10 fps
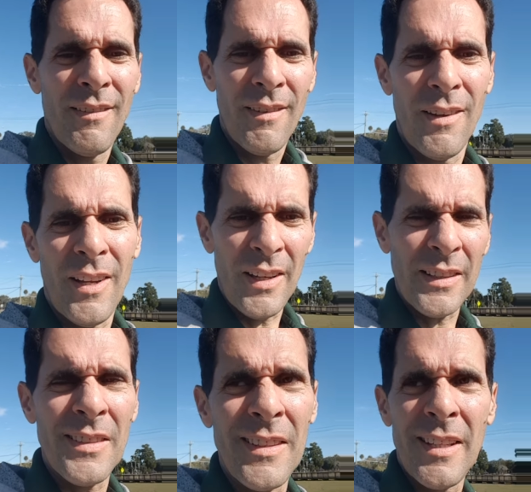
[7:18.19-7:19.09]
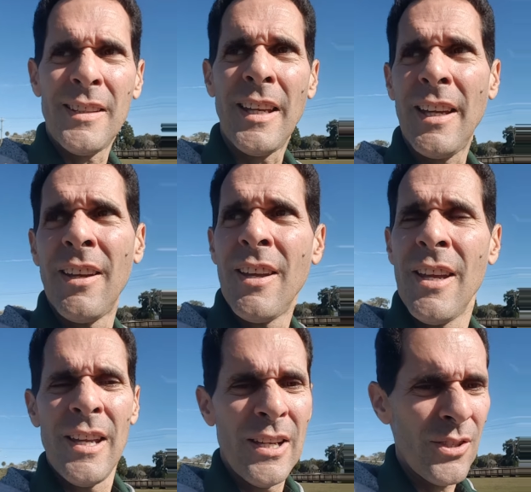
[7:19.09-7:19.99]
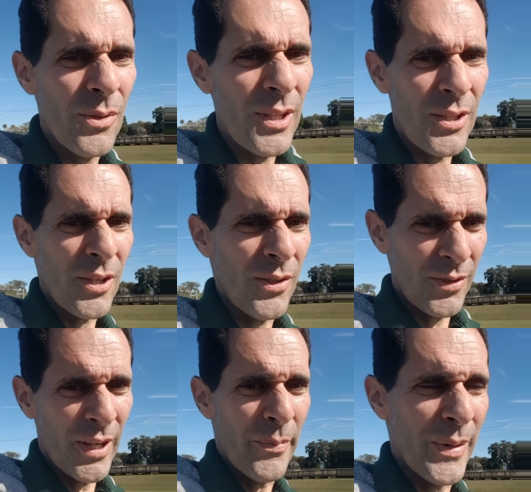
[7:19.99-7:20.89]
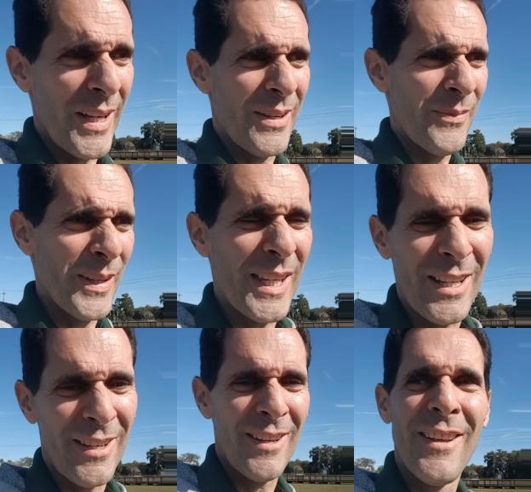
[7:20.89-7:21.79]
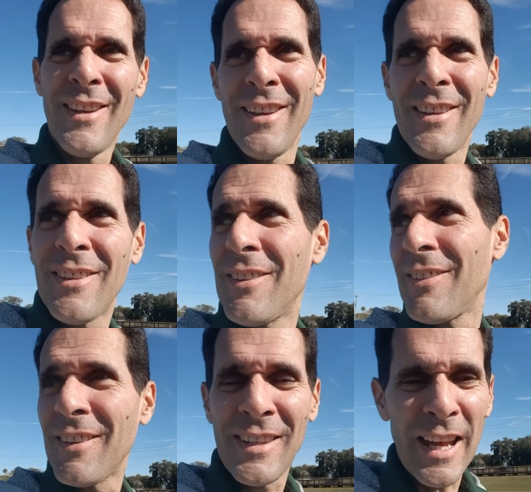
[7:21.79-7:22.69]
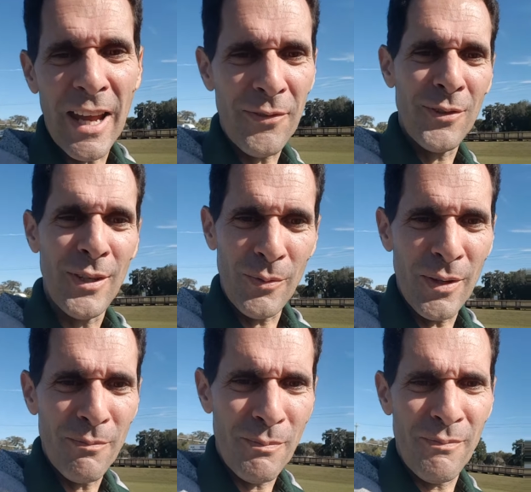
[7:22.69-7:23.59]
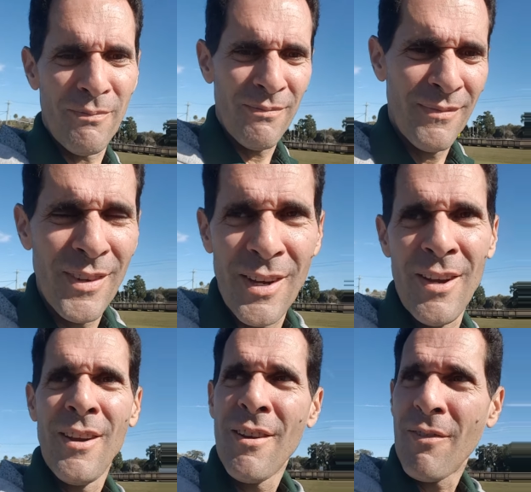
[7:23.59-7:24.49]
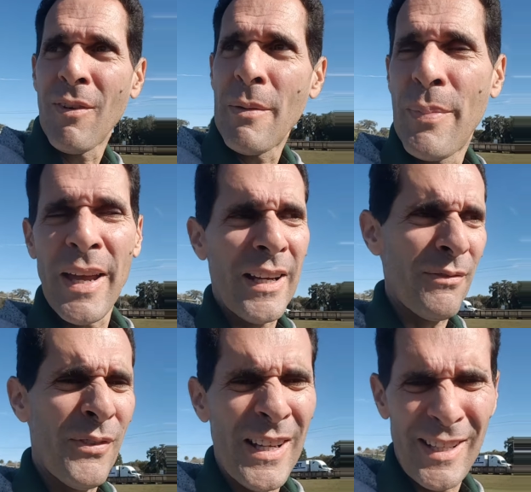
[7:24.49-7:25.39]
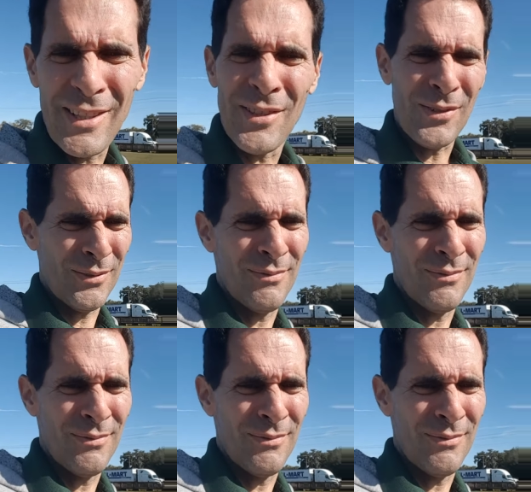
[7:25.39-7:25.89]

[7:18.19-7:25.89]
And I actually think they enjoyed each other's company. But then, the day after, they went right back at fighting each other.